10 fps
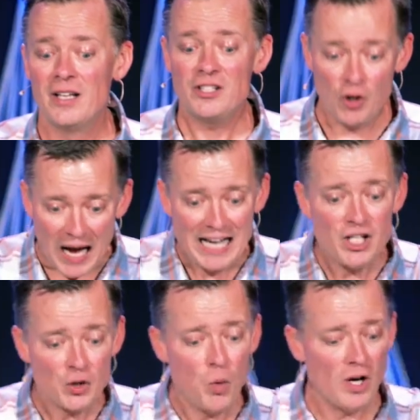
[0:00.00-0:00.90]
And so I
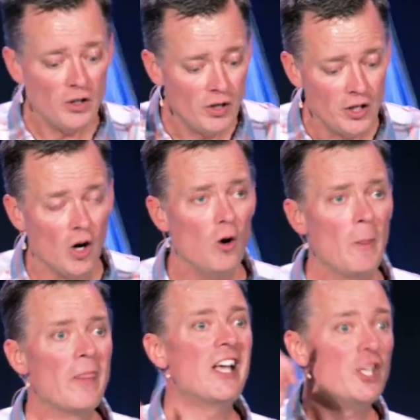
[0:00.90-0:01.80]
just want you to know
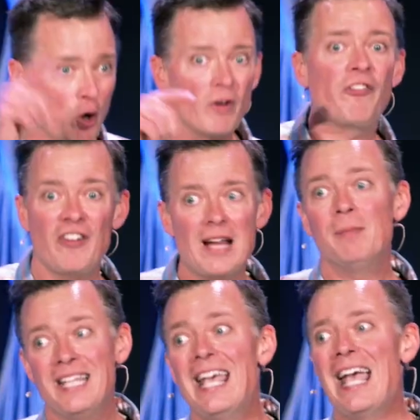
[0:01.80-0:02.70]
that your
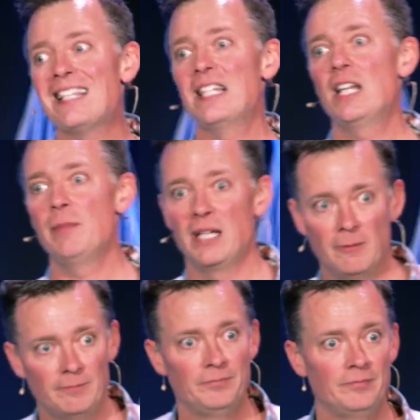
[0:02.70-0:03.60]
family has an enemy.
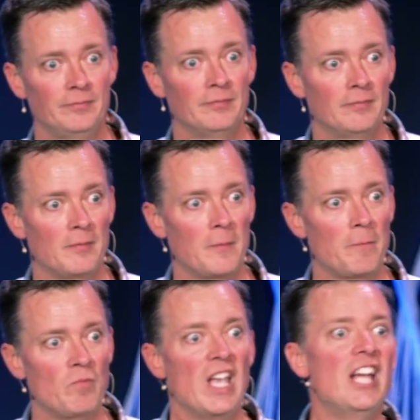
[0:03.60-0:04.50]

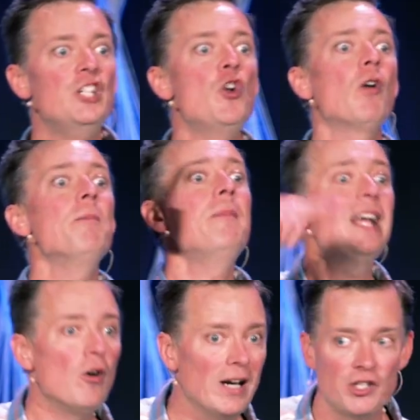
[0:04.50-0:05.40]
And your
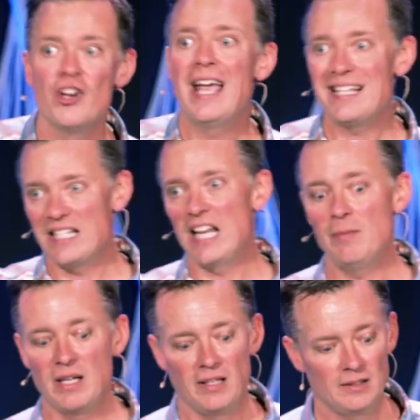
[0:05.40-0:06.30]
marriage has an
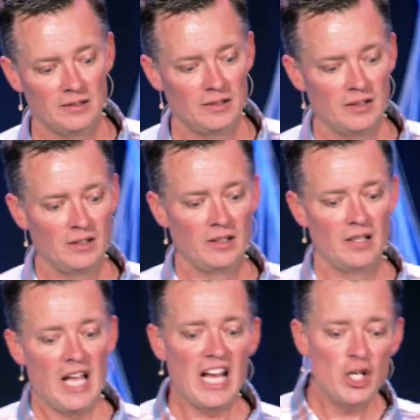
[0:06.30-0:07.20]
enemy.
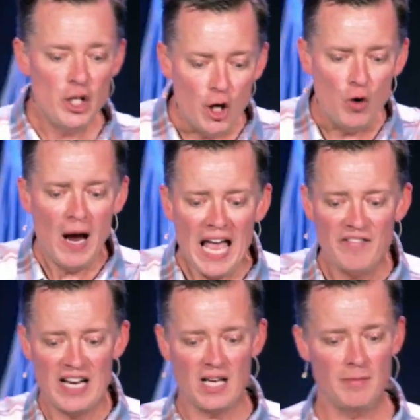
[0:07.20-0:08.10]
And you
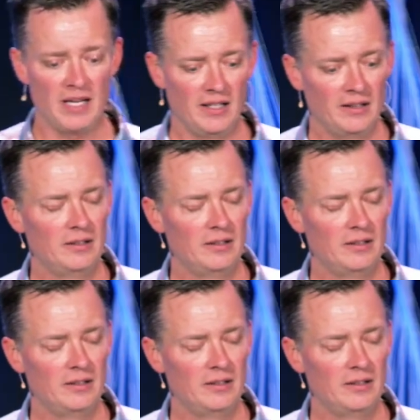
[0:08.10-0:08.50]
have an enemy.